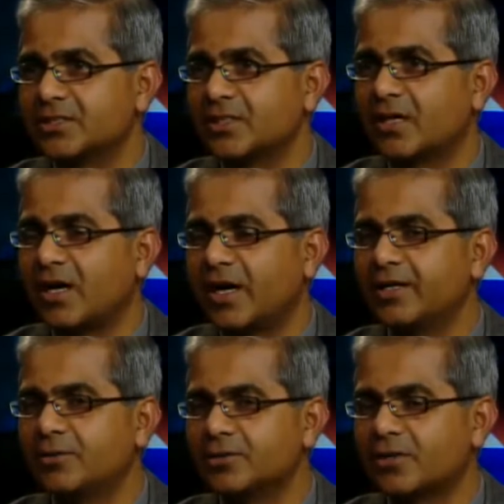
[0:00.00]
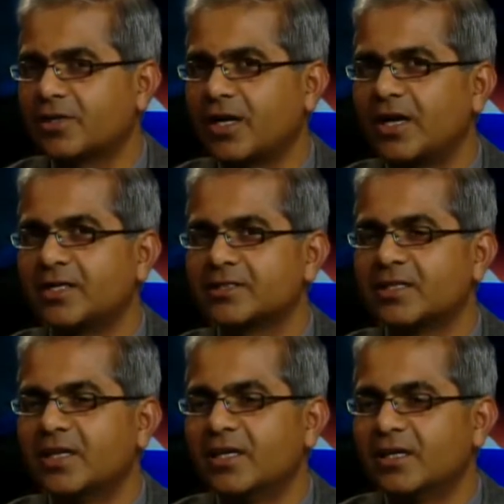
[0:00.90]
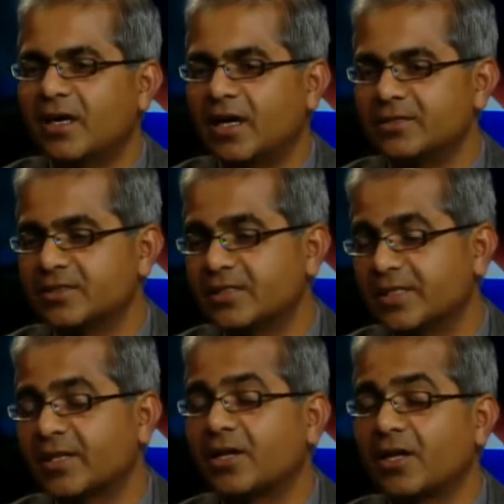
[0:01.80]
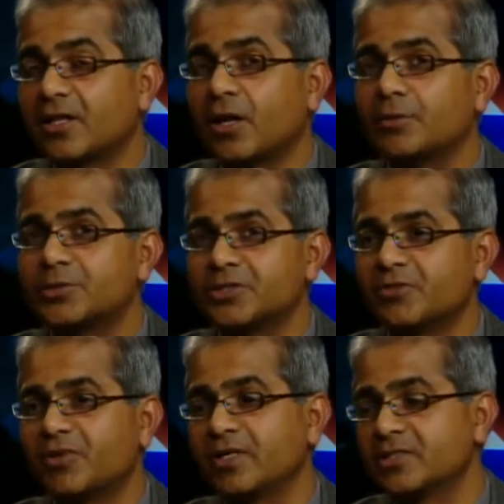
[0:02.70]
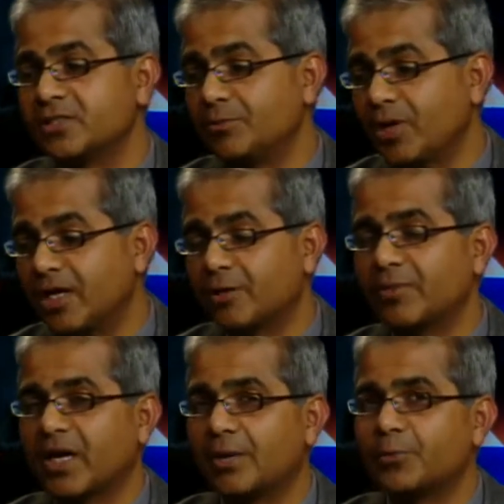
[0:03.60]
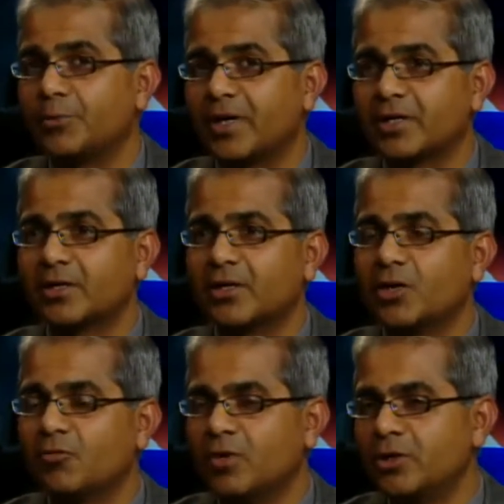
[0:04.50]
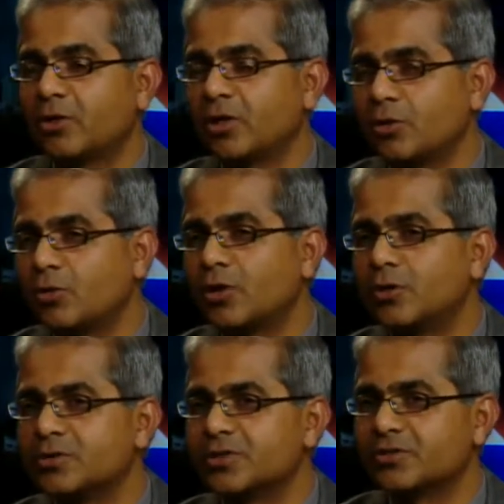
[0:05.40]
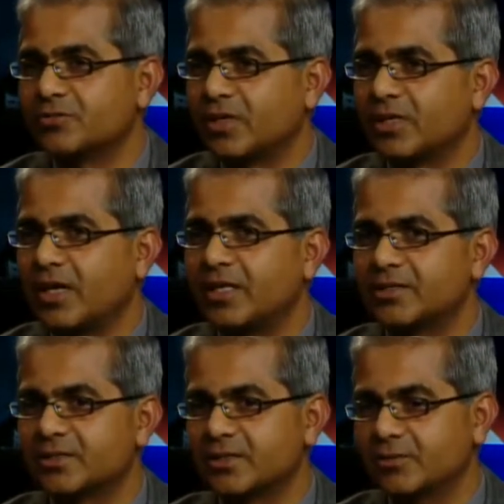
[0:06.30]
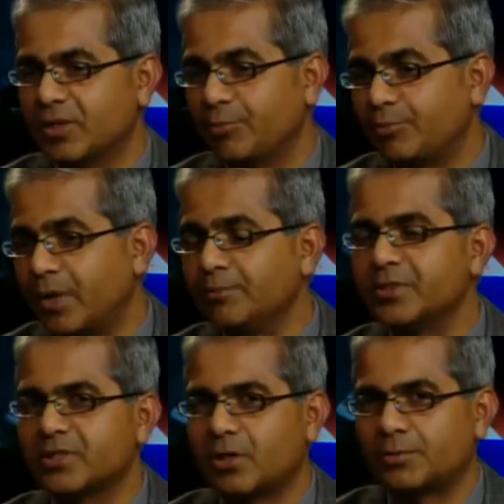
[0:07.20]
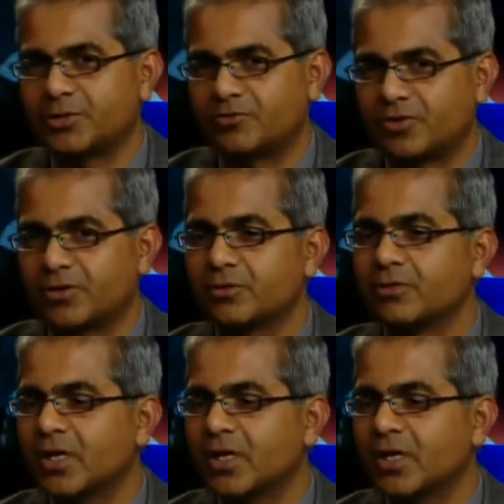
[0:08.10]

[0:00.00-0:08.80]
uh, high-dose narcotics, uh, as I said, there are other options. In fact, the stimulator may help you better when you're on lower doses of narcotics. Even a pump is an option for you